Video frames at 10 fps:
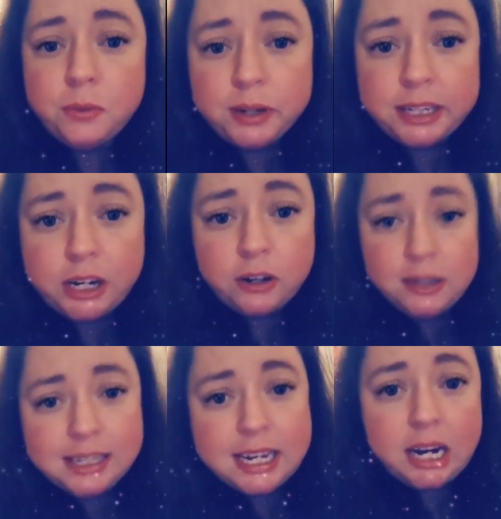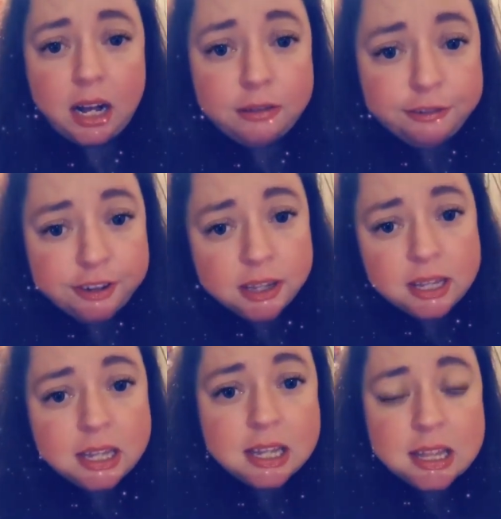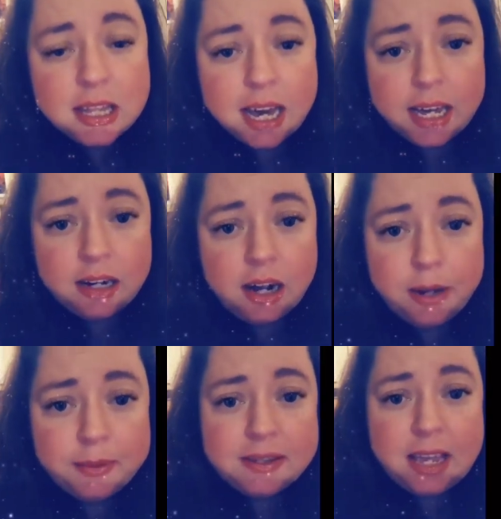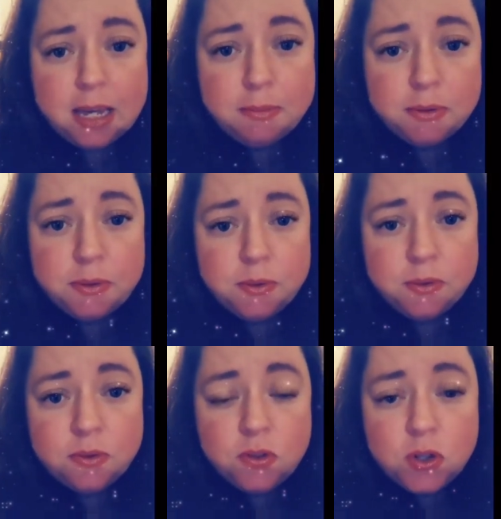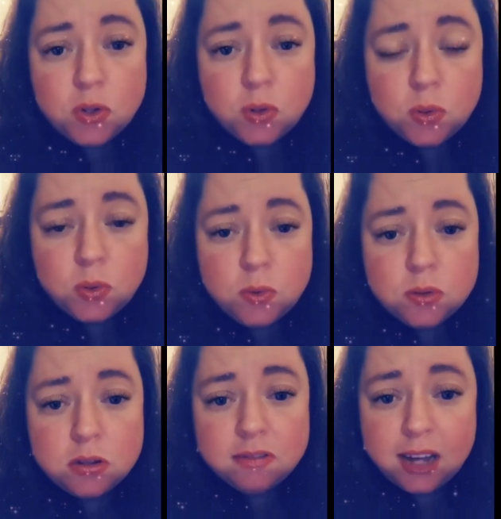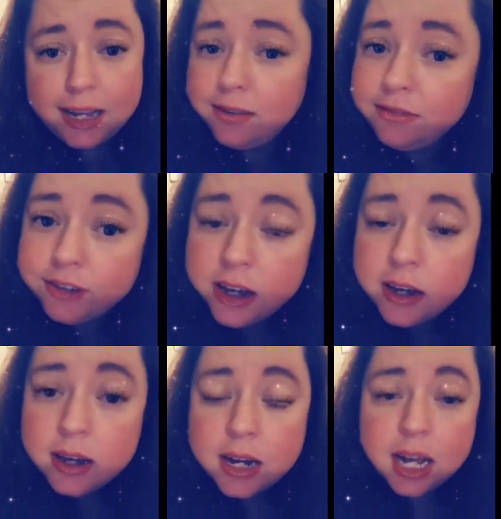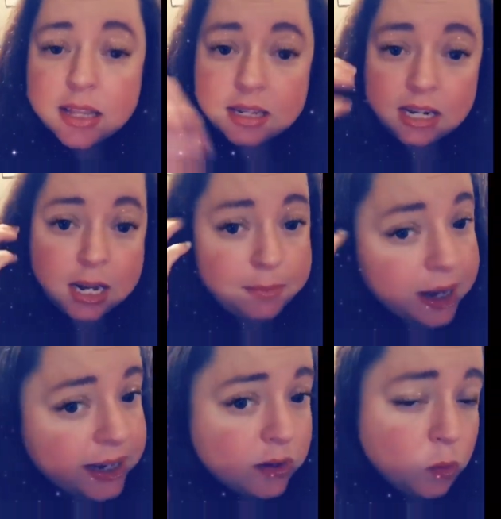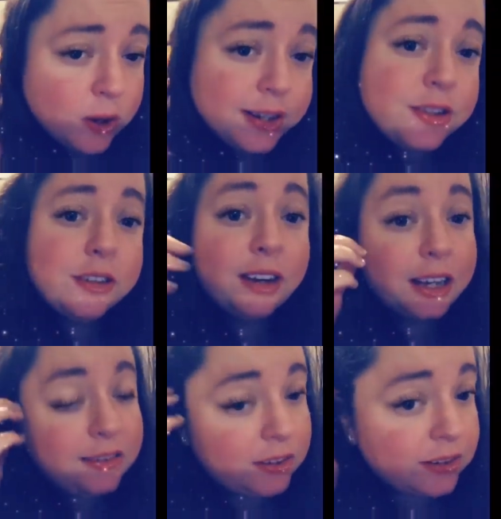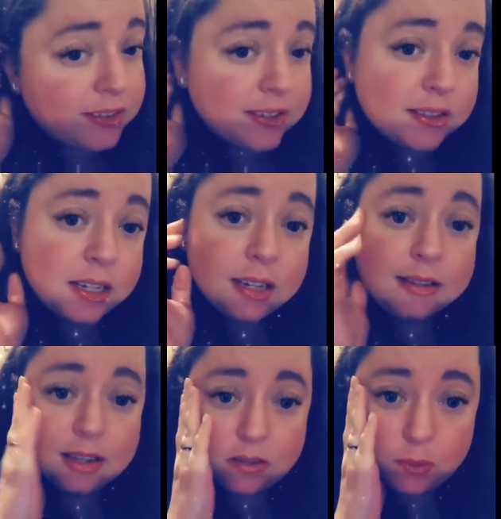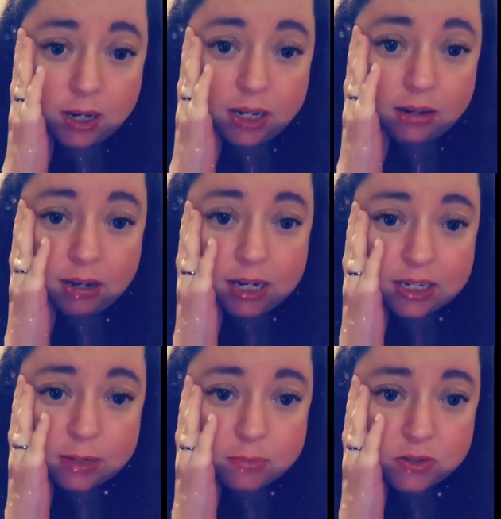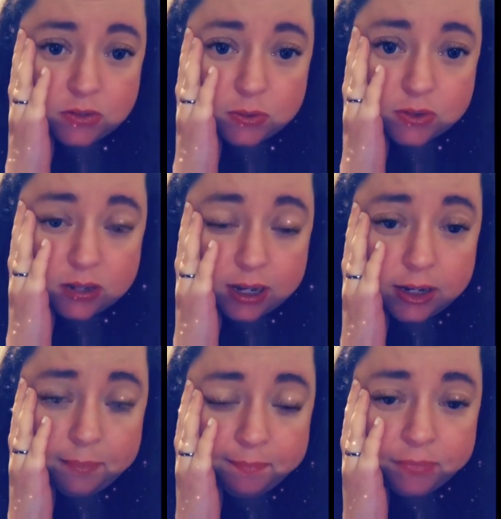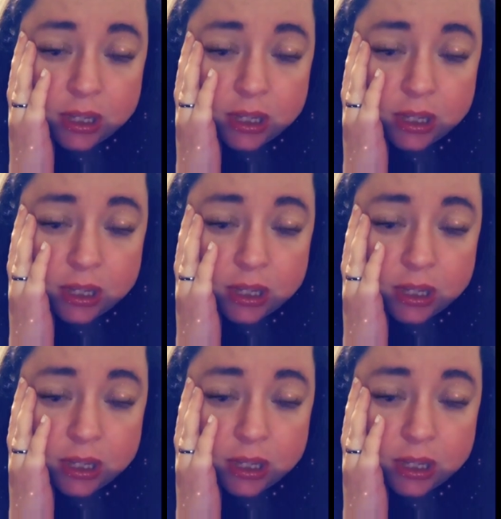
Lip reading: really early enough that I was able to survive. At the time, I didn't want to survive, obviously, because that's why I attempted suicide.